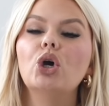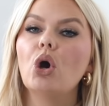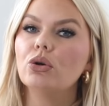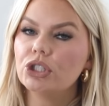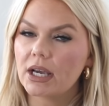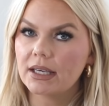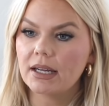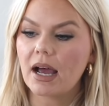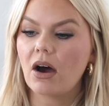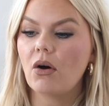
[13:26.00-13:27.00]
go check
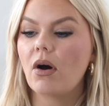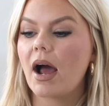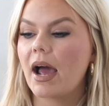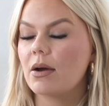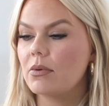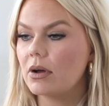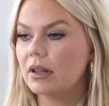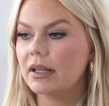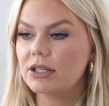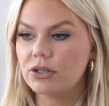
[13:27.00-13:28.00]
it out. I
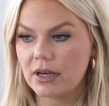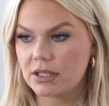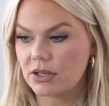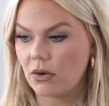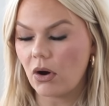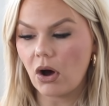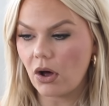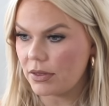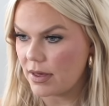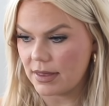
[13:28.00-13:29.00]
will let you guys know
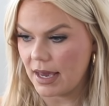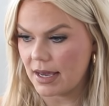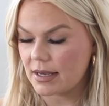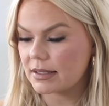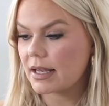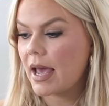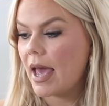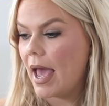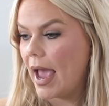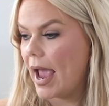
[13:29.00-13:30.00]
all the things.
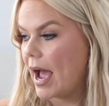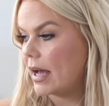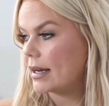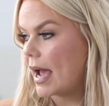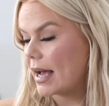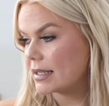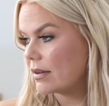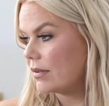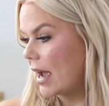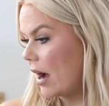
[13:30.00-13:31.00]
And as
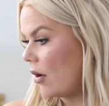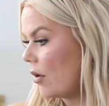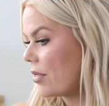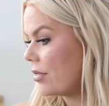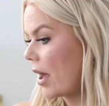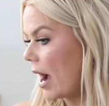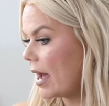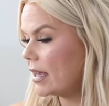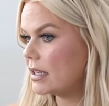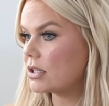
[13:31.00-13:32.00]
of now,
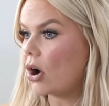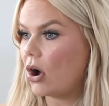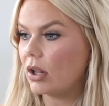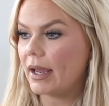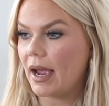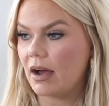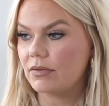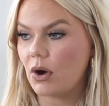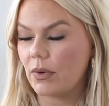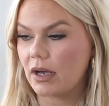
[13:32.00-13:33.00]
that is all I
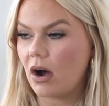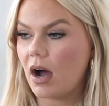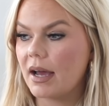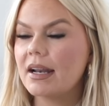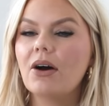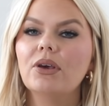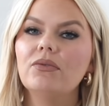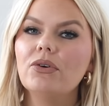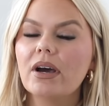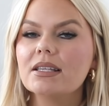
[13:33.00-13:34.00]
have going on. I'll
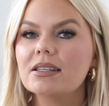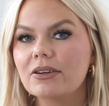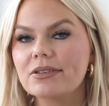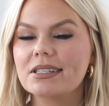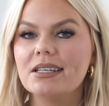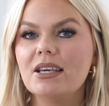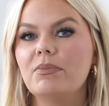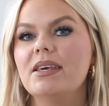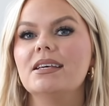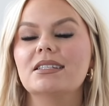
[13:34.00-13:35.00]
give you guys little
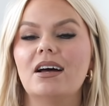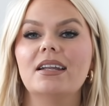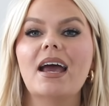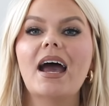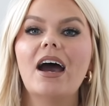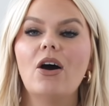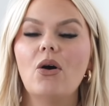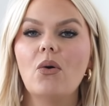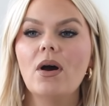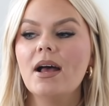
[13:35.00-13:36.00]
sneak peeks on
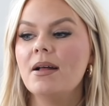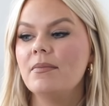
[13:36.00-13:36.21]
how